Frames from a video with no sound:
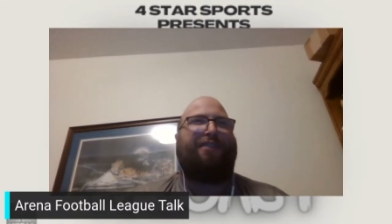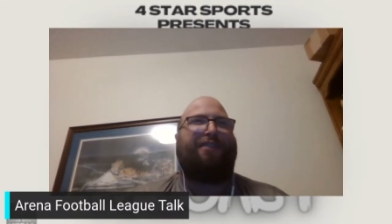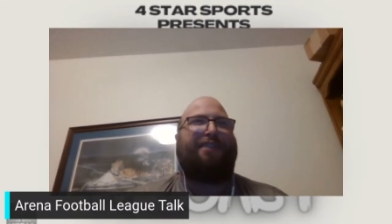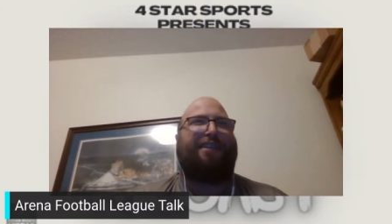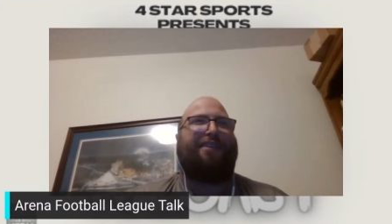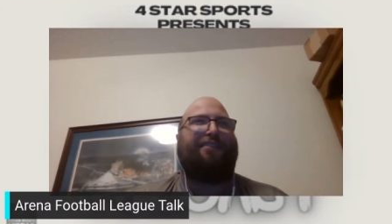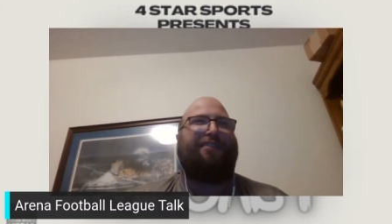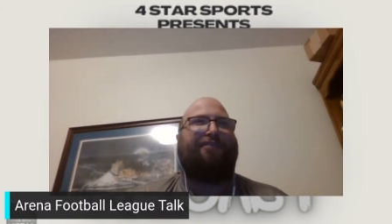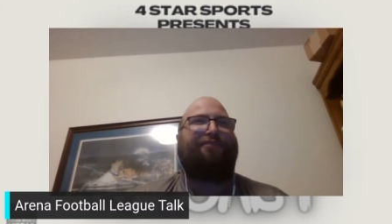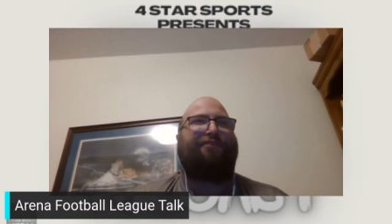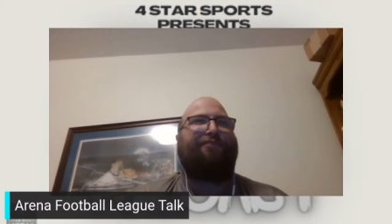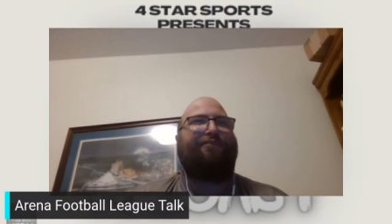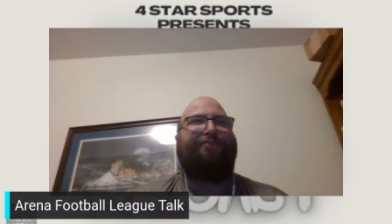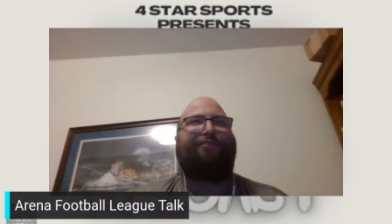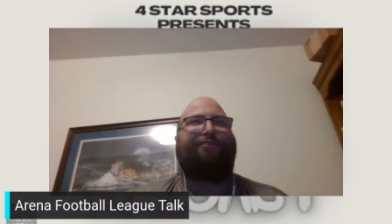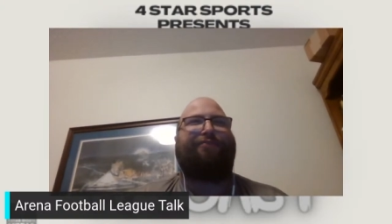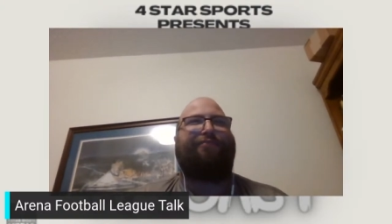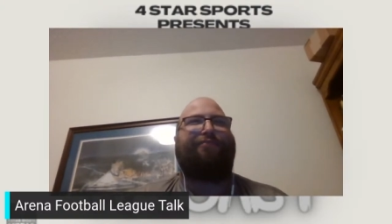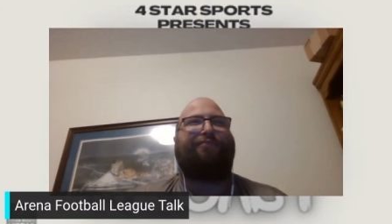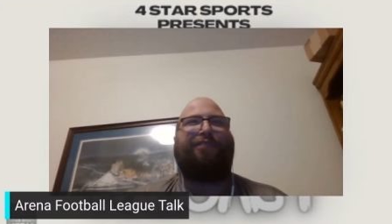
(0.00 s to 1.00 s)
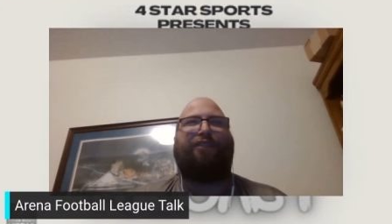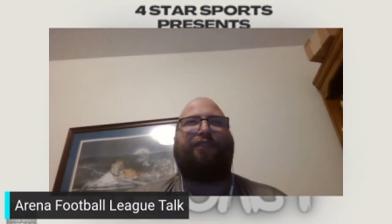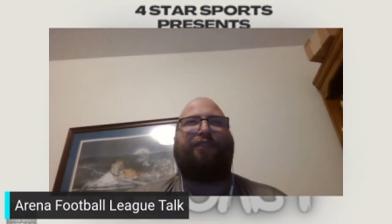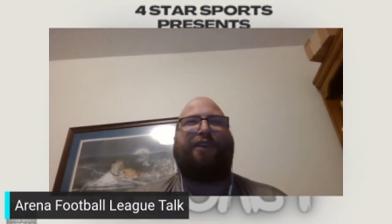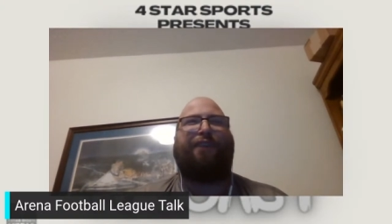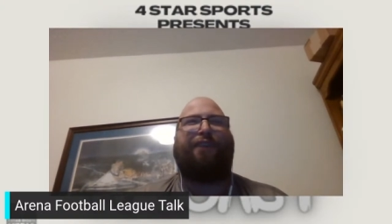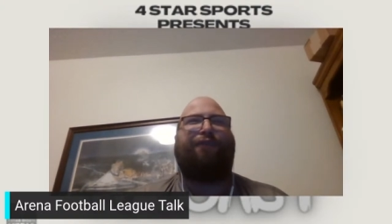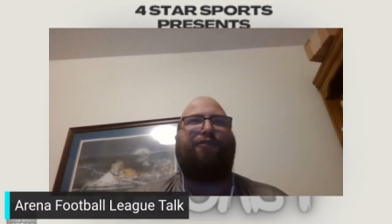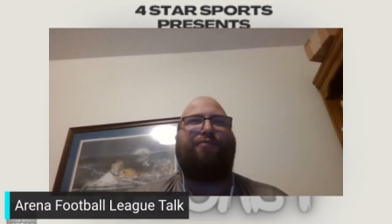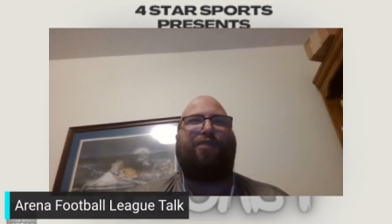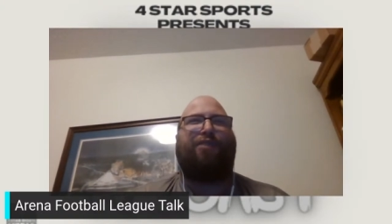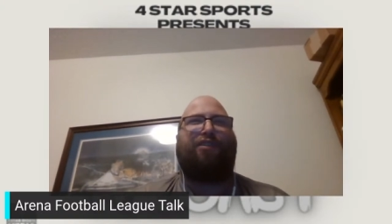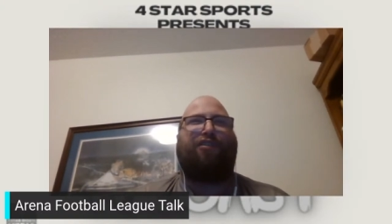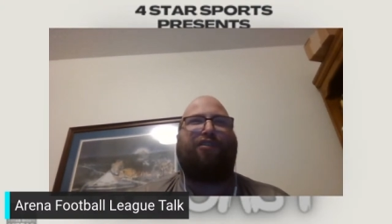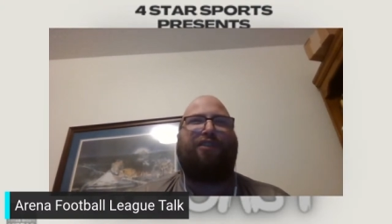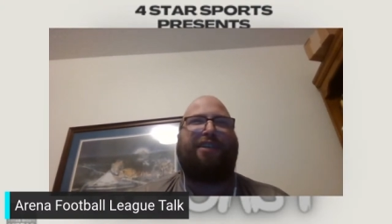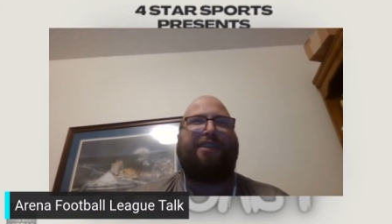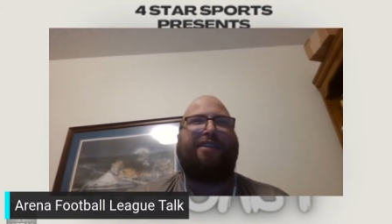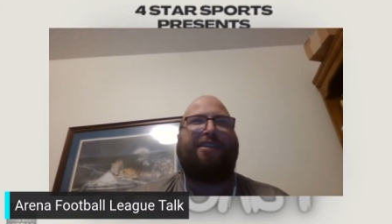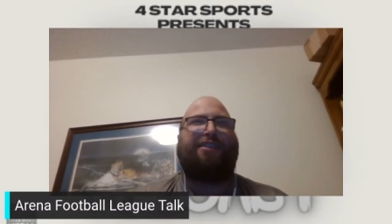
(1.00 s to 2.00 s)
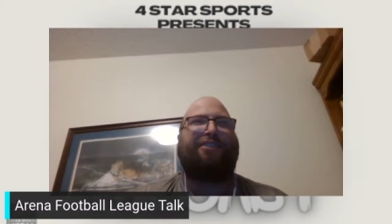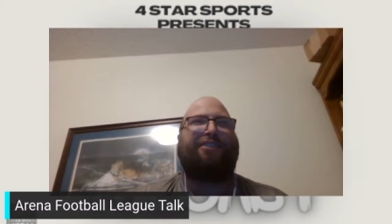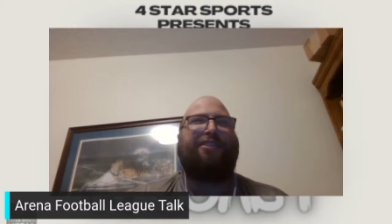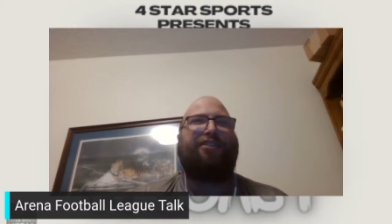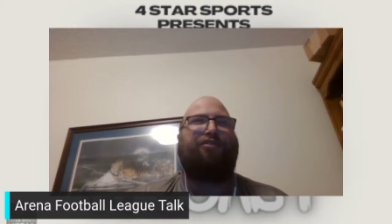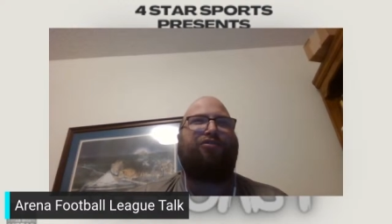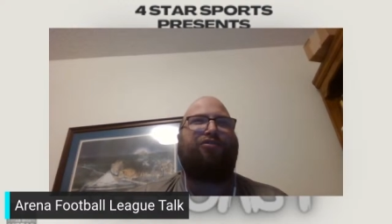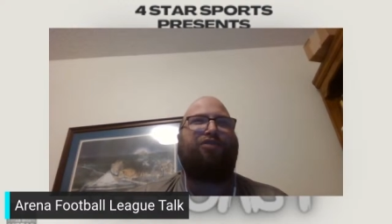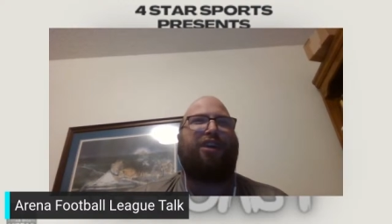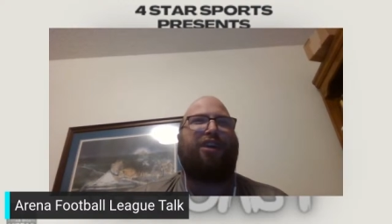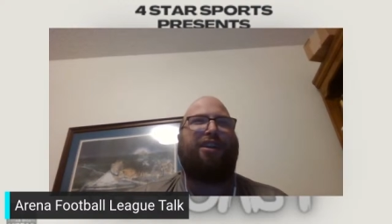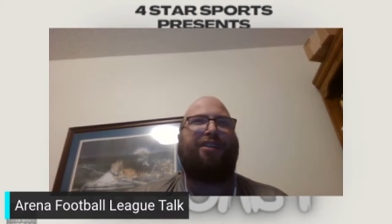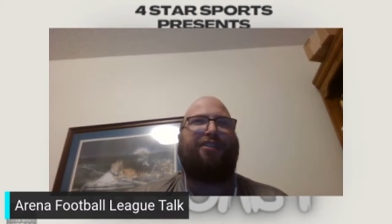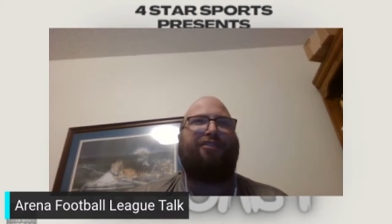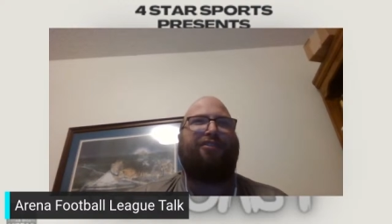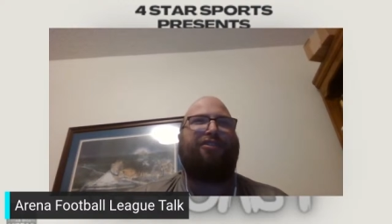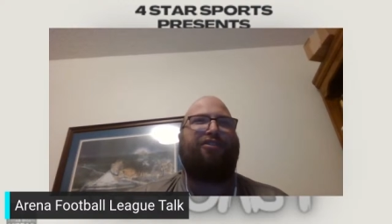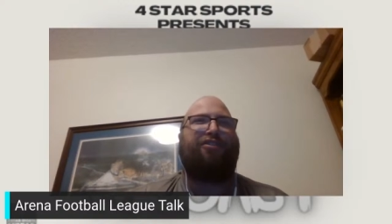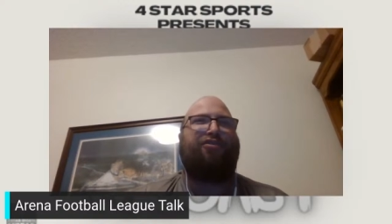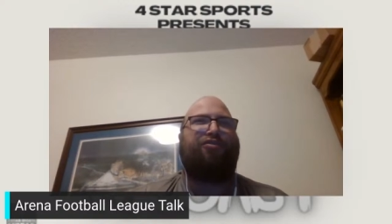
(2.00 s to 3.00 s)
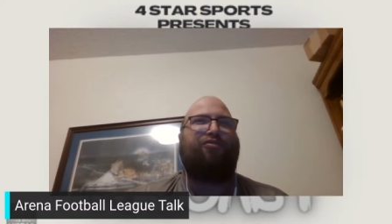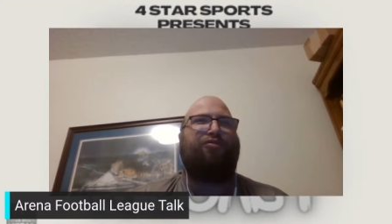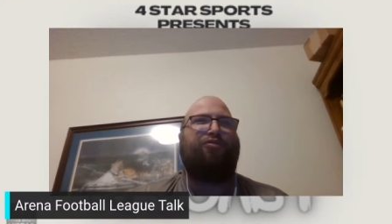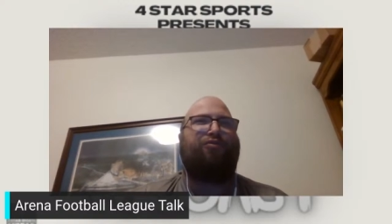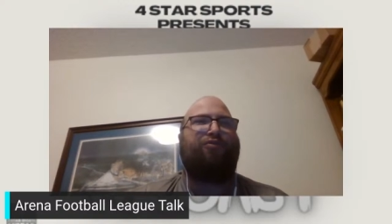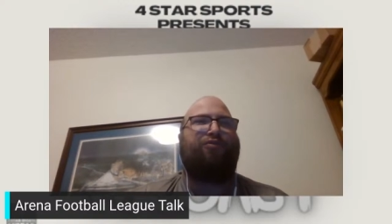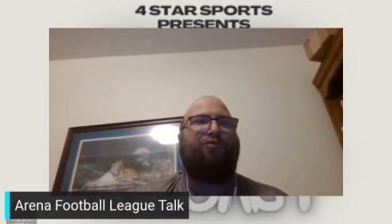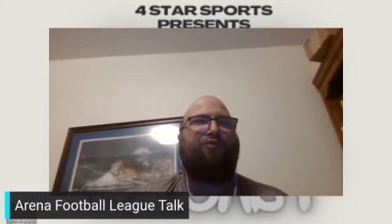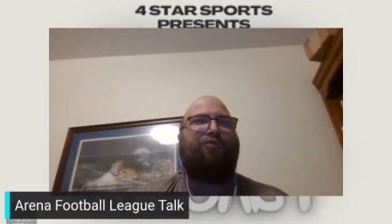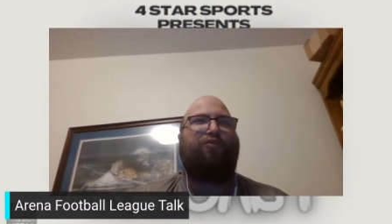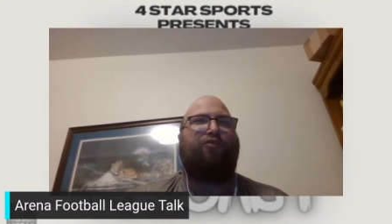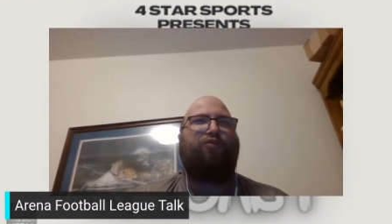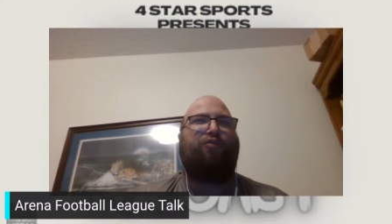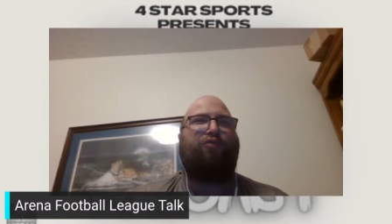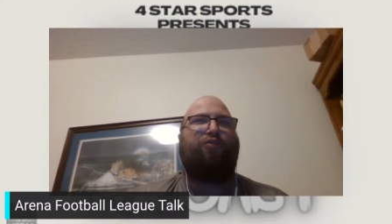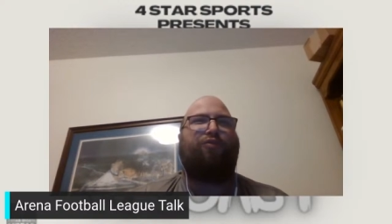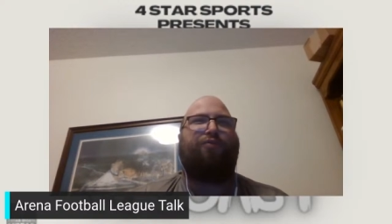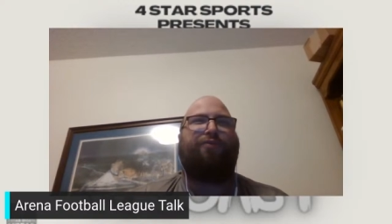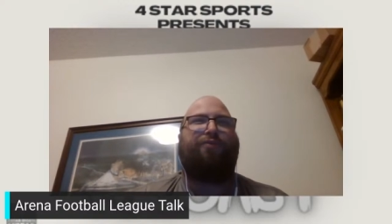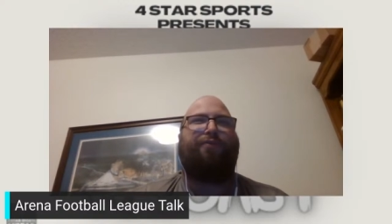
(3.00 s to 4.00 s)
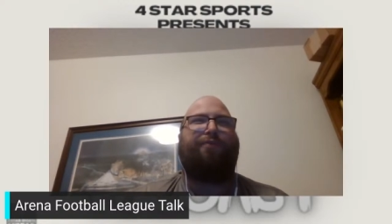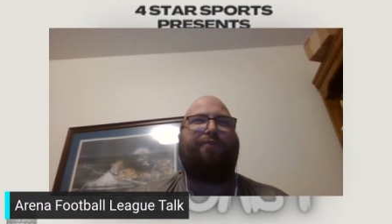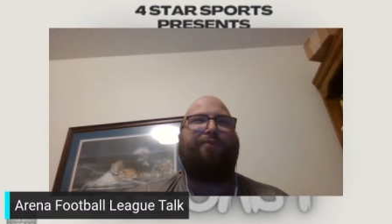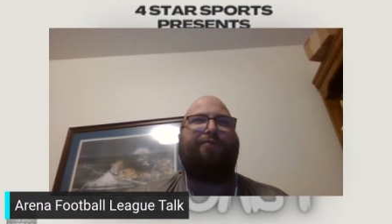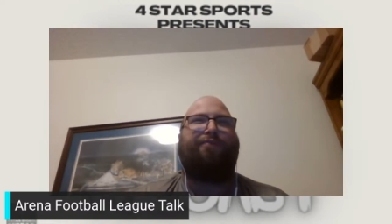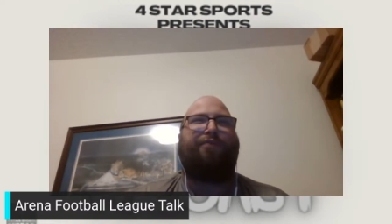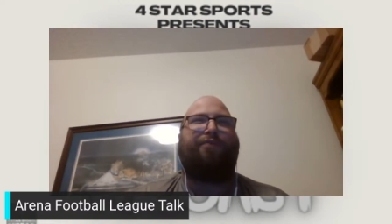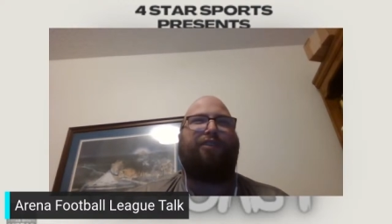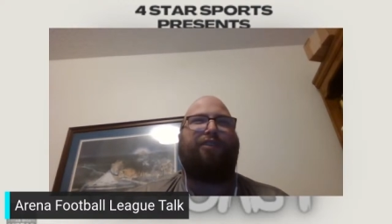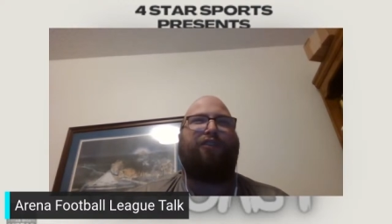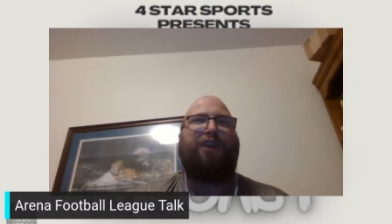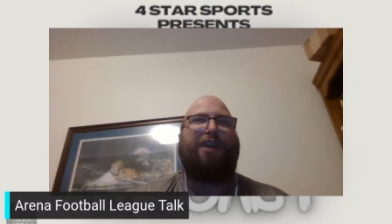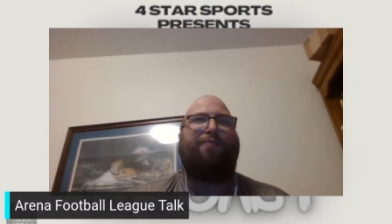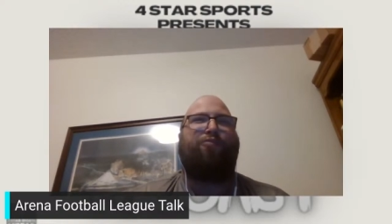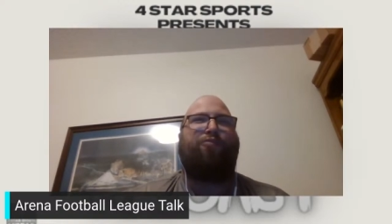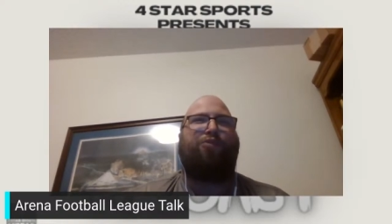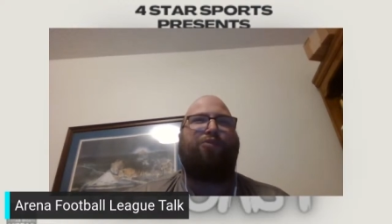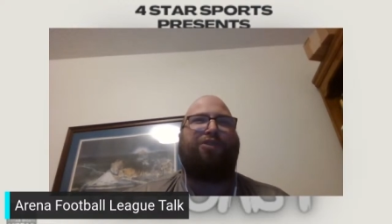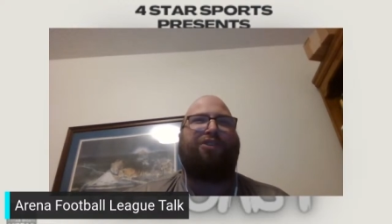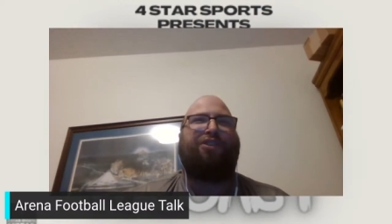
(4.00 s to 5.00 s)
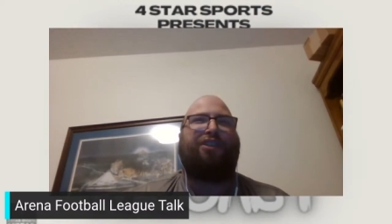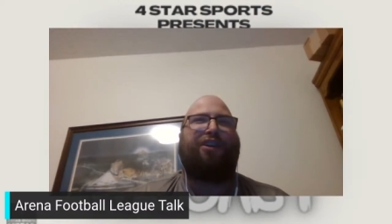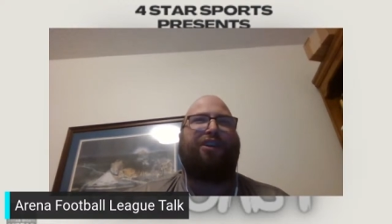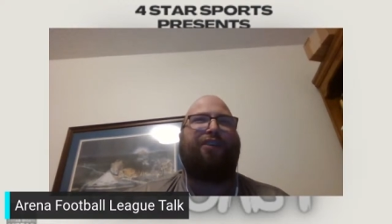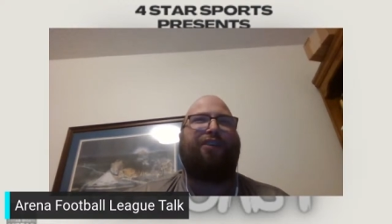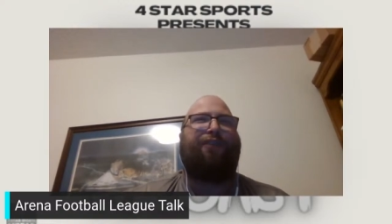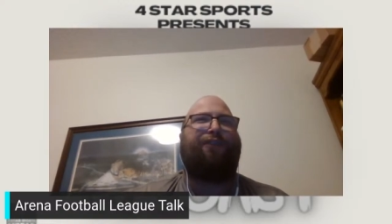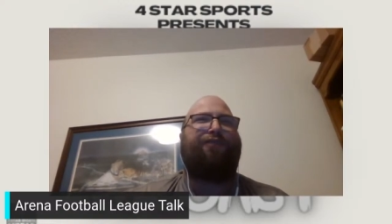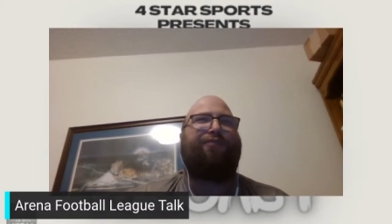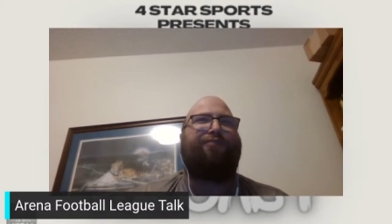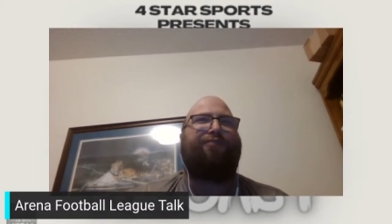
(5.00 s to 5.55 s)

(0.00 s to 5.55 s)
I think the Arena Football League is still trying to do a lot more stuff